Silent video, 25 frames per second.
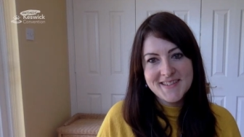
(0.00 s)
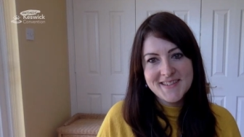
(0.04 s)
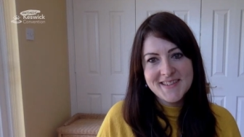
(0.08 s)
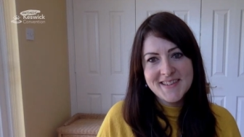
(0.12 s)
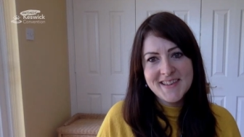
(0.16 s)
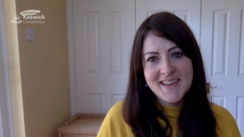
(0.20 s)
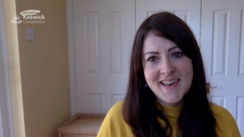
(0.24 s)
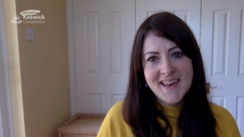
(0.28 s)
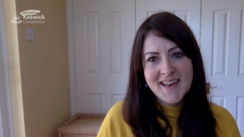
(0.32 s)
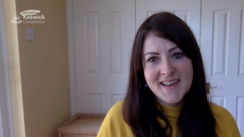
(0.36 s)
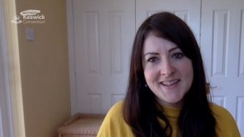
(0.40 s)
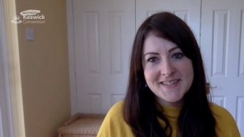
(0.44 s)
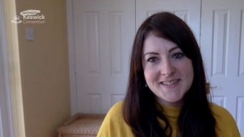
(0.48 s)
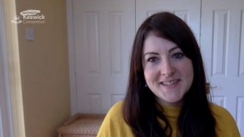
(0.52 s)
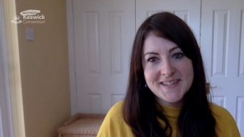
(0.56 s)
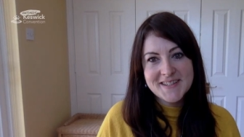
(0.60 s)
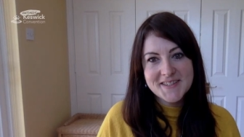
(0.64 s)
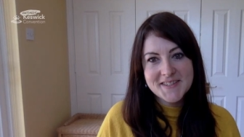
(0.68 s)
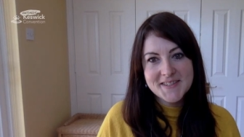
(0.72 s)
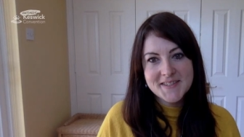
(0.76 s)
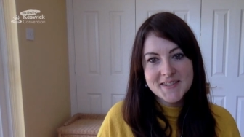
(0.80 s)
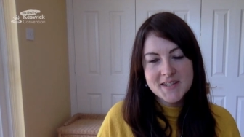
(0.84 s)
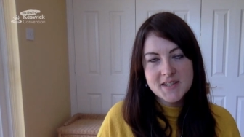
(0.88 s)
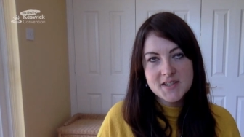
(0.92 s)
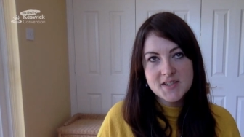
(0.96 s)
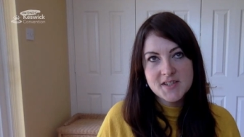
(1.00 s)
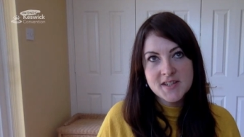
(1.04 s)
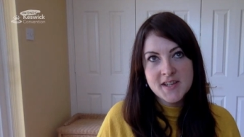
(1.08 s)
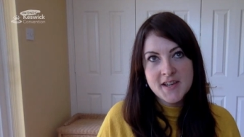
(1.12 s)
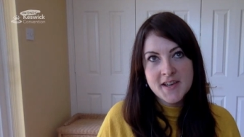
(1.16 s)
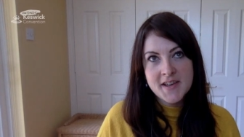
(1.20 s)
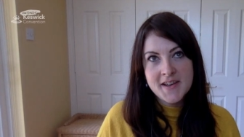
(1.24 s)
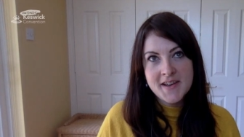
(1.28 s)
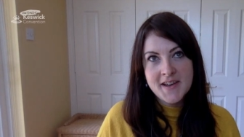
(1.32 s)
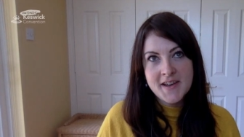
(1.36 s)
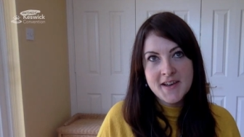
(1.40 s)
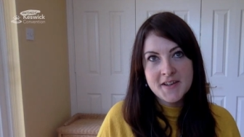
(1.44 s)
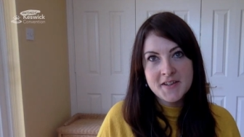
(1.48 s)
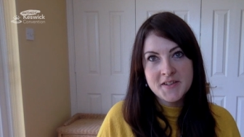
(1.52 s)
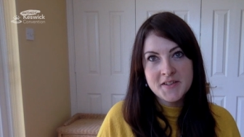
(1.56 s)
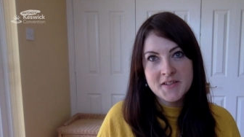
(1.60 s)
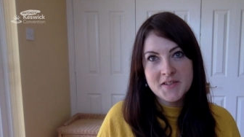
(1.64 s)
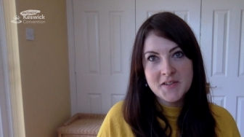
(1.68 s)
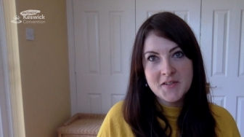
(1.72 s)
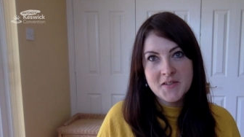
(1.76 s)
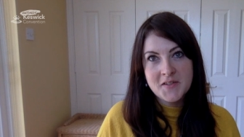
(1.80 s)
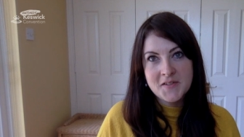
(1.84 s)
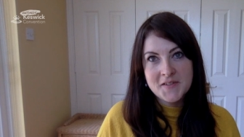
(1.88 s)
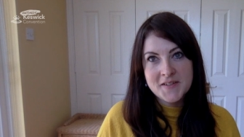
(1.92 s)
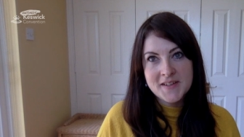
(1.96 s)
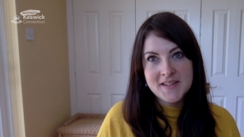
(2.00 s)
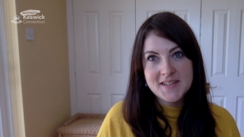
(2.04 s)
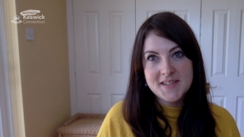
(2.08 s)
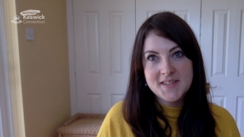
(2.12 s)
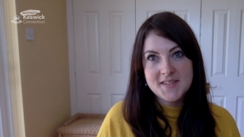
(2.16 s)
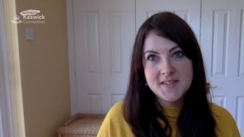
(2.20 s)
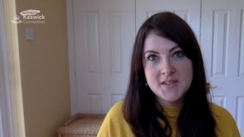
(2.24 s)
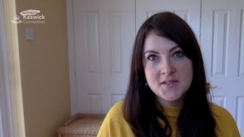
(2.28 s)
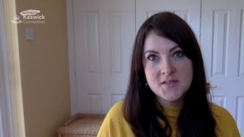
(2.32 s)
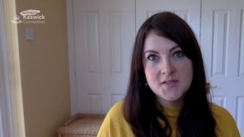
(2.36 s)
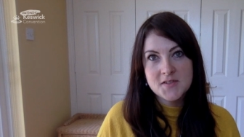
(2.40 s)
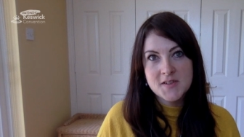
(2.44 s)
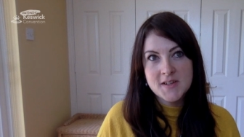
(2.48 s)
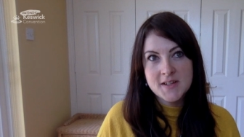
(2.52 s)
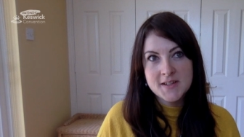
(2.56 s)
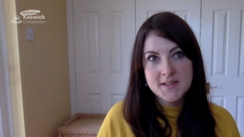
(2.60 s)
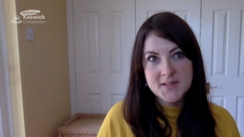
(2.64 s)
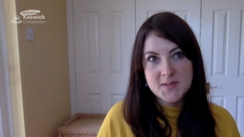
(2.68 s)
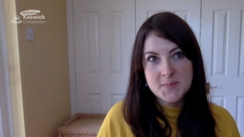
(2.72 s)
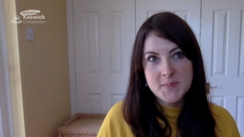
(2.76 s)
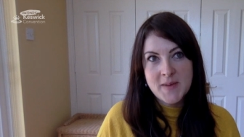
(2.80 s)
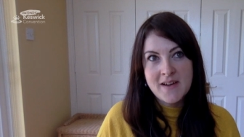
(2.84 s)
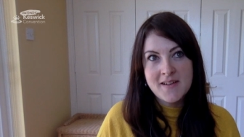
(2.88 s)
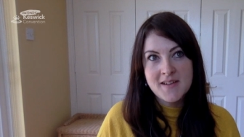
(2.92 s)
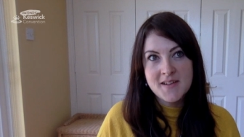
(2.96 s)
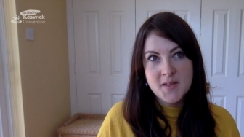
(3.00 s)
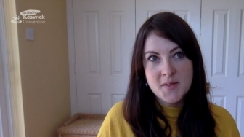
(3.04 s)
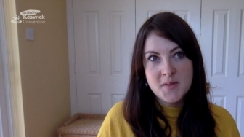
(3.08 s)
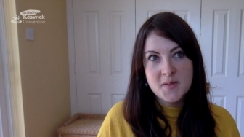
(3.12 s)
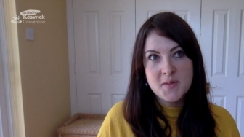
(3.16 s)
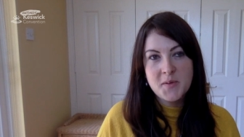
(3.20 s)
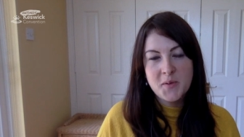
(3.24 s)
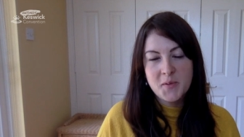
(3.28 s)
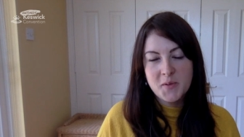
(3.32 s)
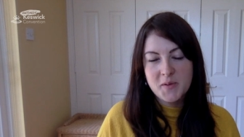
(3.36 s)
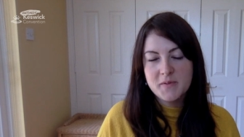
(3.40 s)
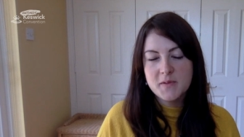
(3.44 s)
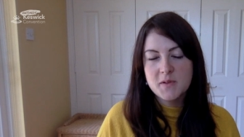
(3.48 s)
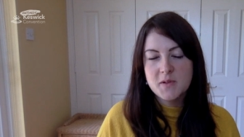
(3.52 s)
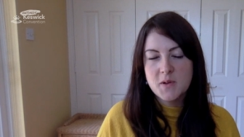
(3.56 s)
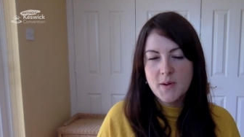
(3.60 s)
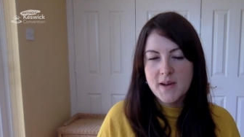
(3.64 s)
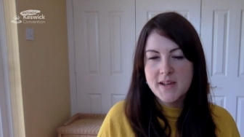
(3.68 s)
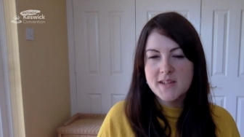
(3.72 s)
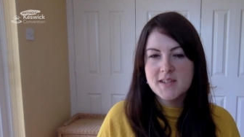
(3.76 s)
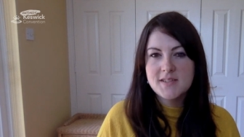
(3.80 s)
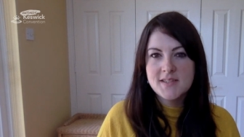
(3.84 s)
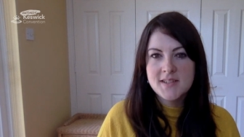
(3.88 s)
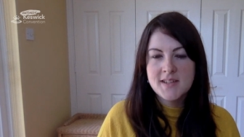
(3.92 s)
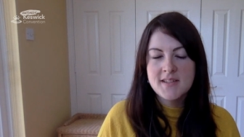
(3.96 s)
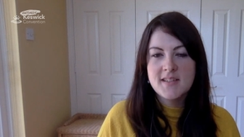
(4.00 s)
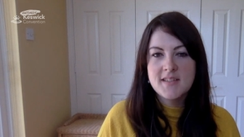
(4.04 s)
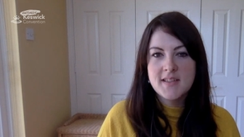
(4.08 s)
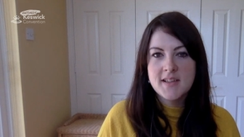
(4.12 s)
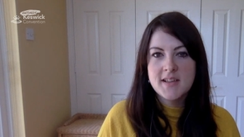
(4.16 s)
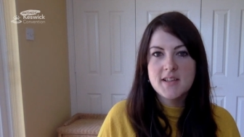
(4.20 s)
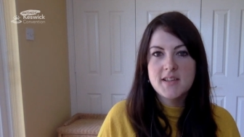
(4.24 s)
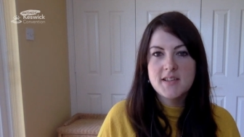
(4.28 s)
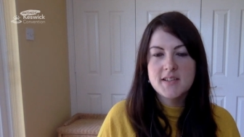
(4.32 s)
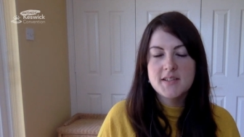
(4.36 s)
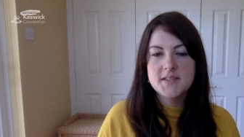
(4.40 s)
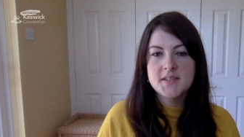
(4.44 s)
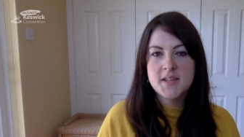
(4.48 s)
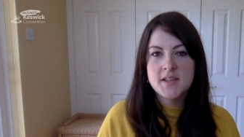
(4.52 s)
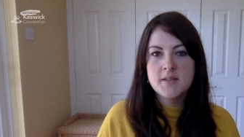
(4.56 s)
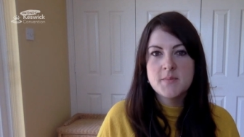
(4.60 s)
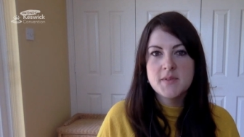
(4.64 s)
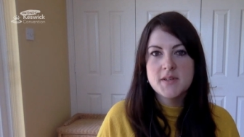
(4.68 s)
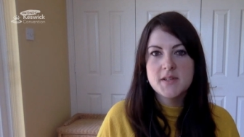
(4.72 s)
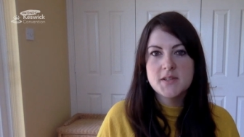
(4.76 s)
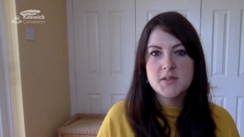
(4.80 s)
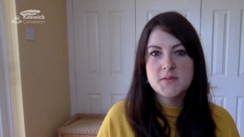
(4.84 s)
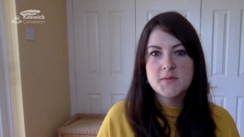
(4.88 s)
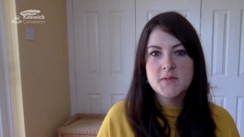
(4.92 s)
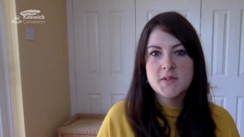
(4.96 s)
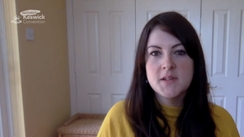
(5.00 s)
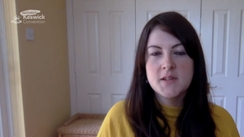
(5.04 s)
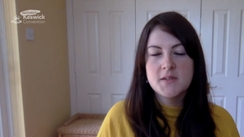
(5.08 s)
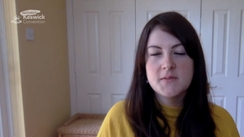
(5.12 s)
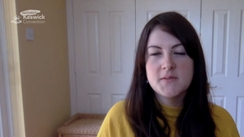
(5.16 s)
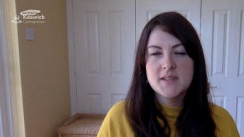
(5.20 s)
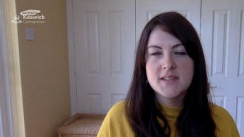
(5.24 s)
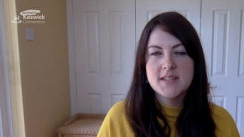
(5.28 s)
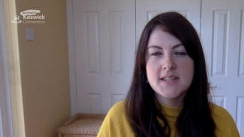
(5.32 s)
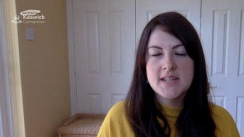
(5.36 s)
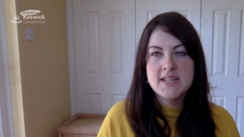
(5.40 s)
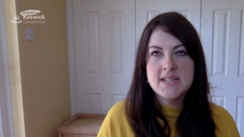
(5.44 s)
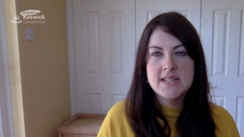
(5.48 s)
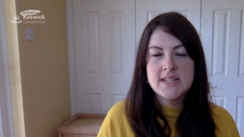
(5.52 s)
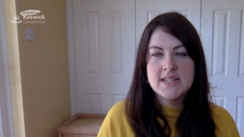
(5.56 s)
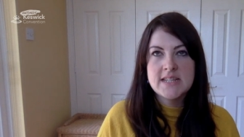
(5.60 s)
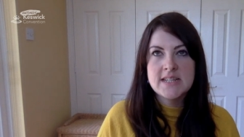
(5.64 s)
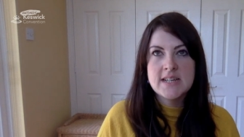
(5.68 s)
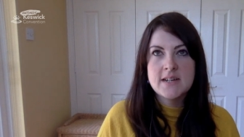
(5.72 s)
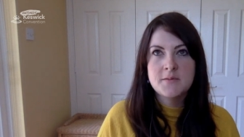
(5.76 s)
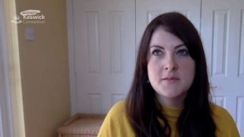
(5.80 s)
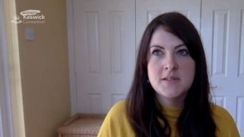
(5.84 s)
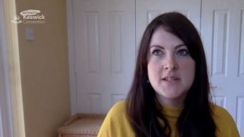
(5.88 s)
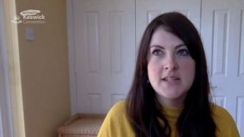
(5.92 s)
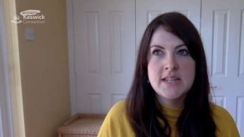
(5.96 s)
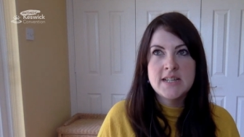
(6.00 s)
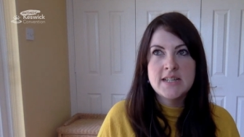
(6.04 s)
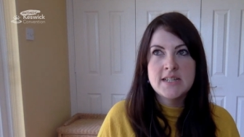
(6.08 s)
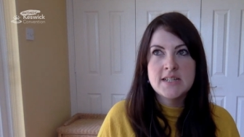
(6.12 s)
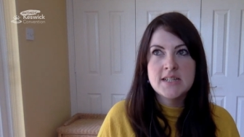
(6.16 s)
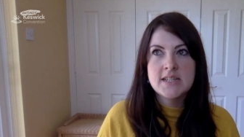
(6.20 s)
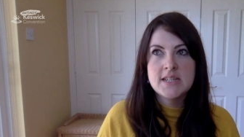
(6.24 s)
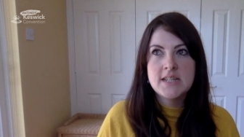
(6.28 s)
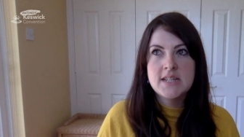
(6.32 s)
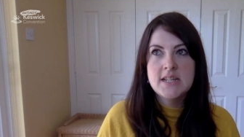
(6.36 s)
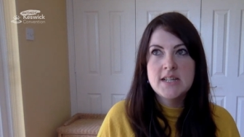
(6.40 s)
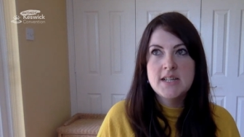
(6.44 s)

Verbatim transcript: Yes, that's such a, an honest and transparent and thoughtful question. Thank you so much for, for sending that one in.